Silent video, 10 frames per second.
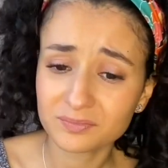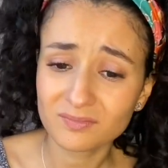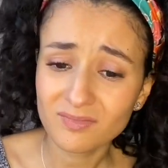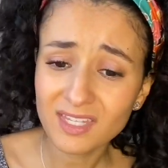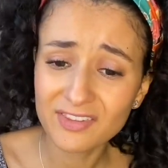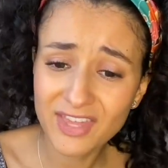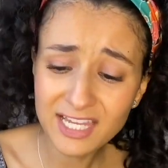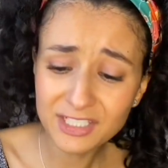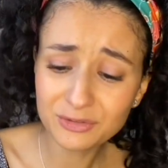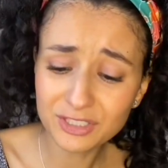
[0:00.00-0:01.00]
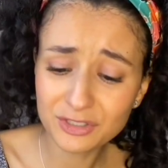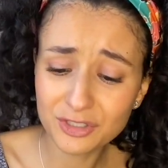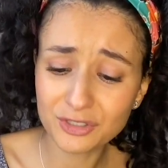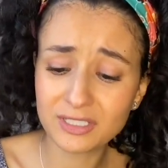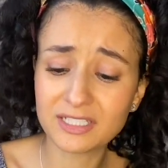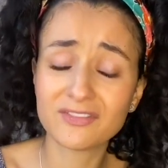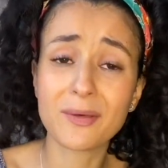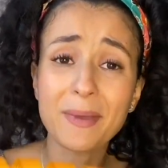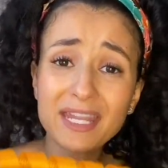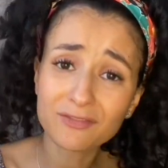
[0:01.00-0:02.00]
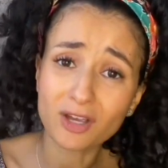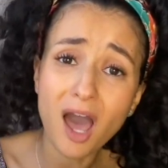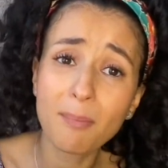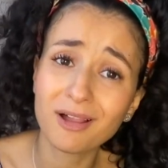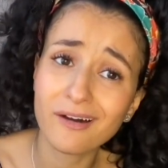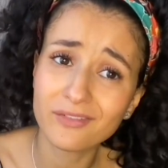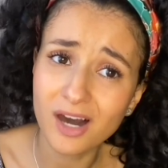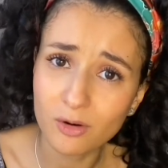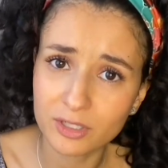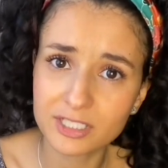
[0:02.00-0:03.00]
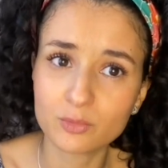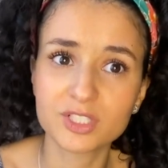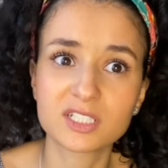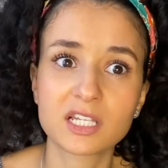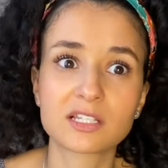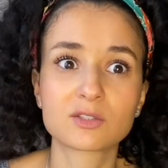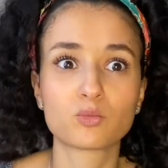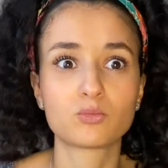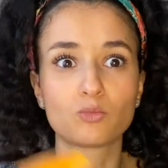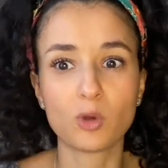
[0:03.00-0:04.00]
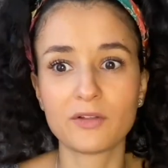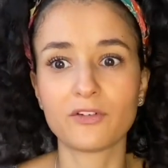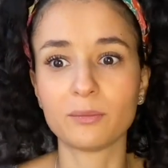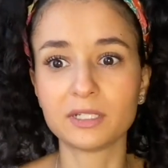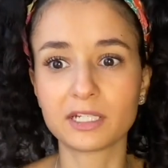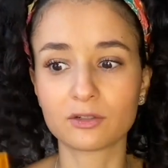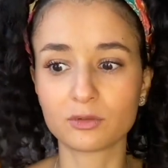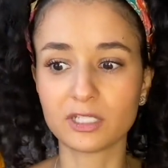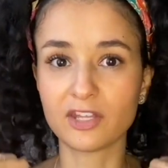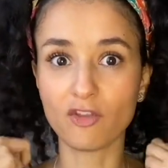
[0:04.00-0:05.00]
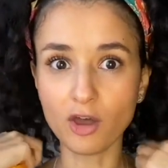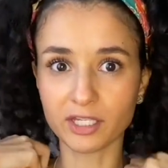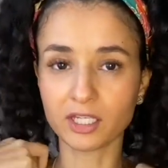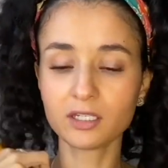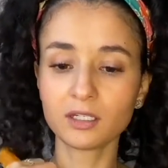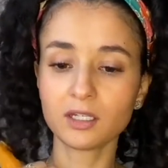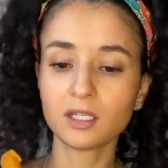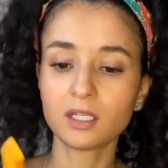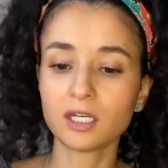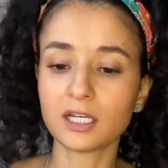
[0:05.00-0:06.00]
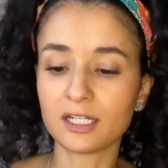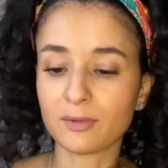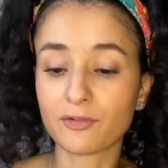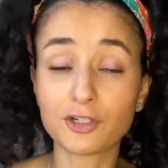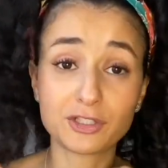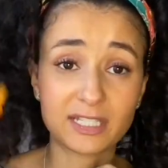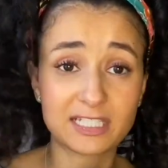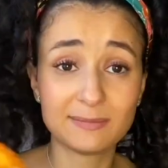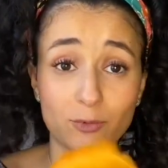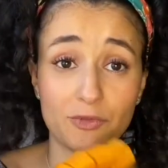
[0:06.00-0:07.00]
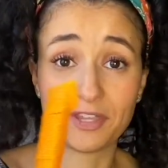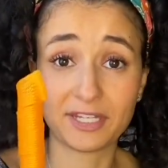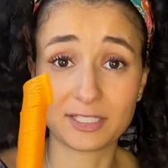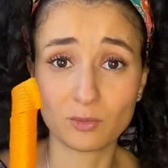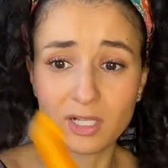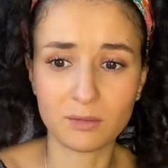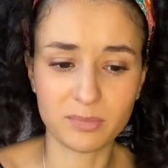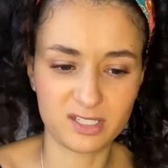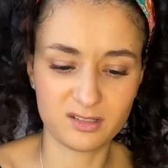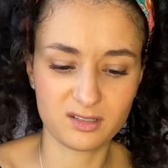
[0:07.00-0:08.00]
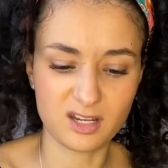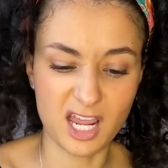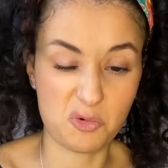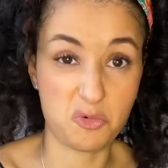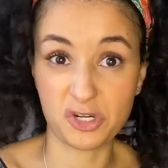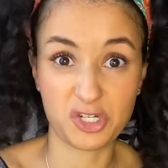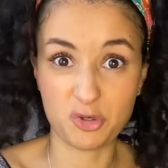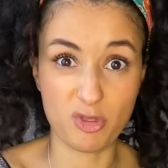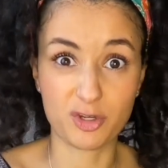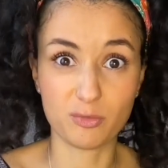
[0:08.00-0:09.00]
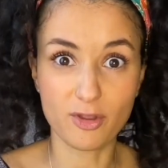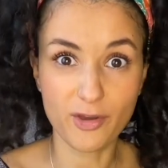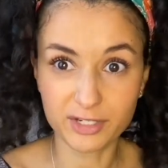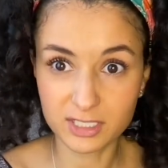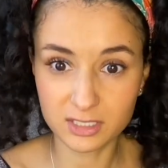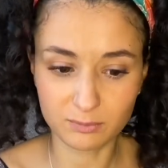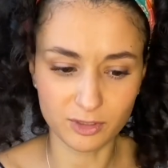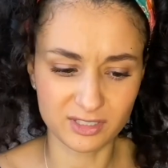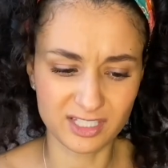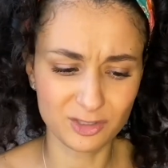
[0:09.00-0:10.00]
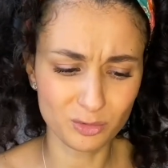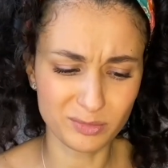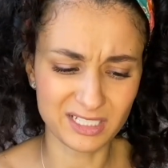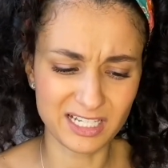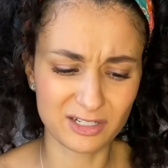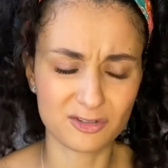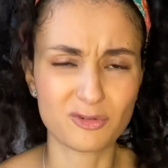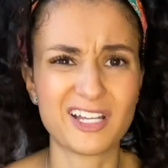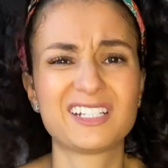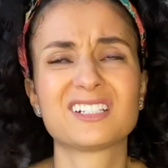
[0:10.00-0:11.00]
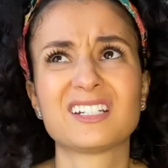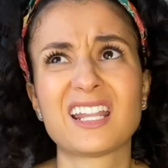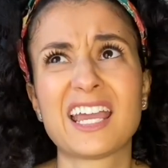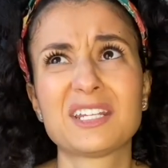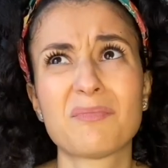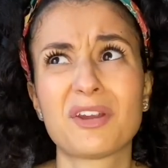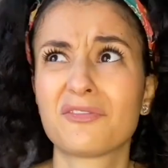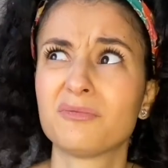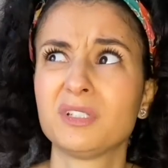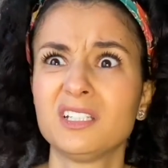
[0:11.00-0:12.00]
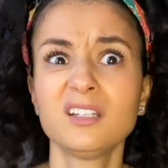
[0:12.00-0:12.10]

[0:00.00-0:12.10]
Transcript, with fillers: Then you need to leave them in for a couple of hours, which is like, well, for me, like really annoying. Uh, of course, you can sleep with that as well, but I wouldn't do that, to be honest, because this would be like quite a nightmare for me.